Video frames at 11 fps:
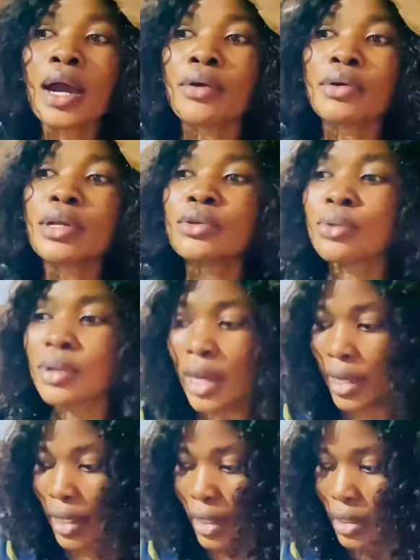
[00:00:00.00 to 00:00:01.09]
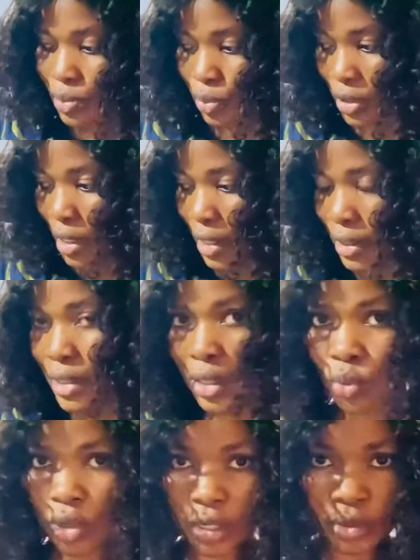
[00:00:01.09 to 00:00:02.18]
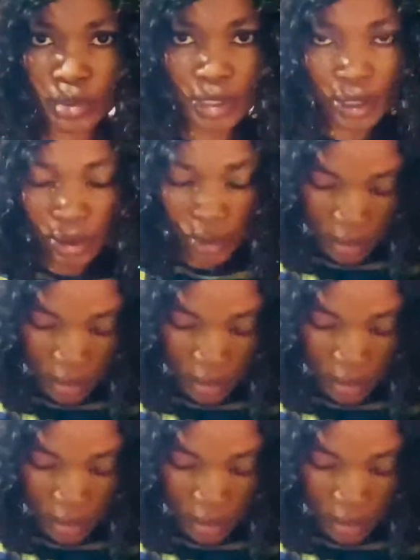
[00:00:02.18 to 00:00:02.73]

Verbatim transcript: i really don't like it but let's see what looks like